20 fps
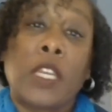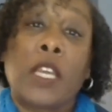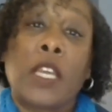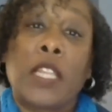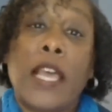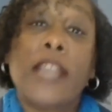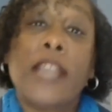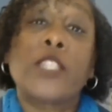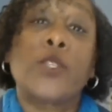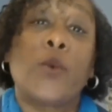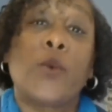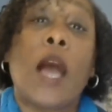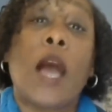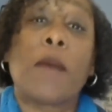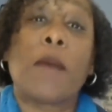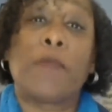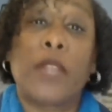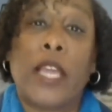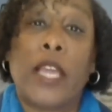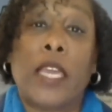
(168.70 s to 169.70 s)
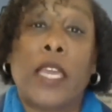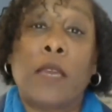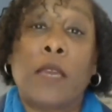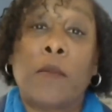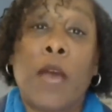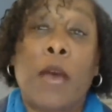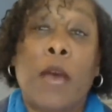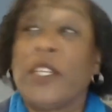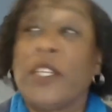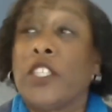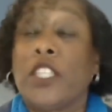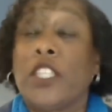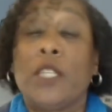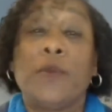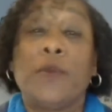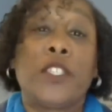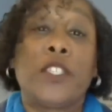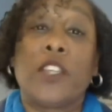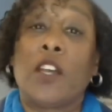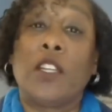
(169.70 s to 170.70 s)
That's who I blame. I mean, she
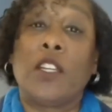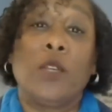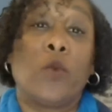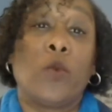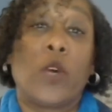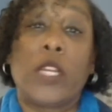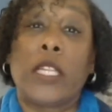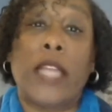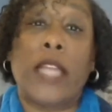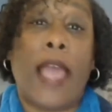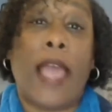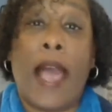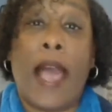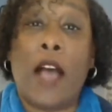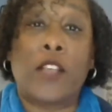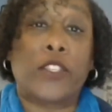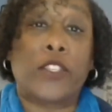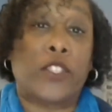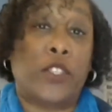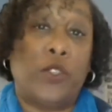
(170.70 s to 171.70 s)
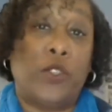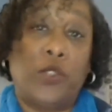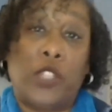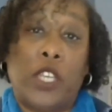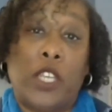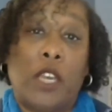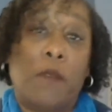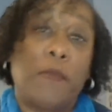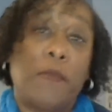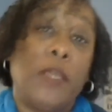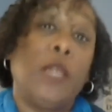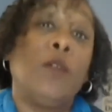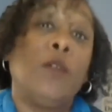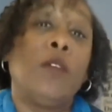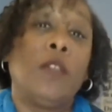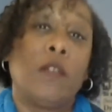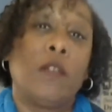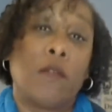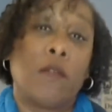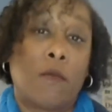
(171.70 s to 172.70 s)
was the only one in the house. So you tell
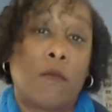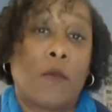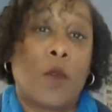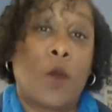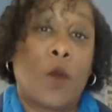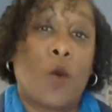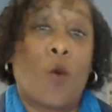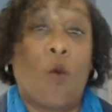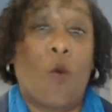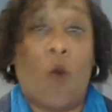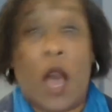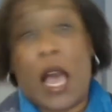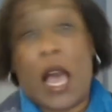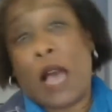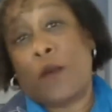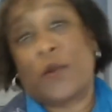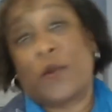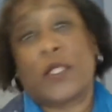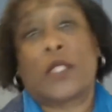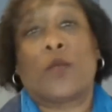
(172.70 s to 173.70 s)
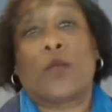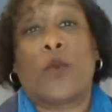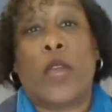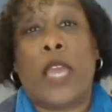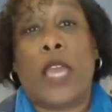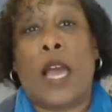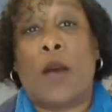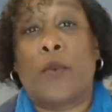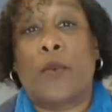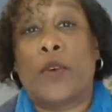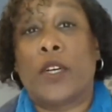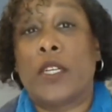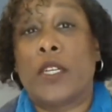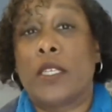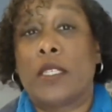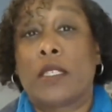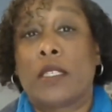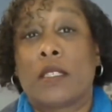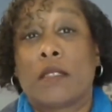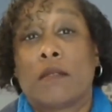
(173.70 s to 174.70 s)
me why I was the way I
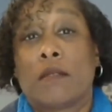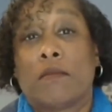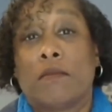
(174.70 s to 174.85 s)
was.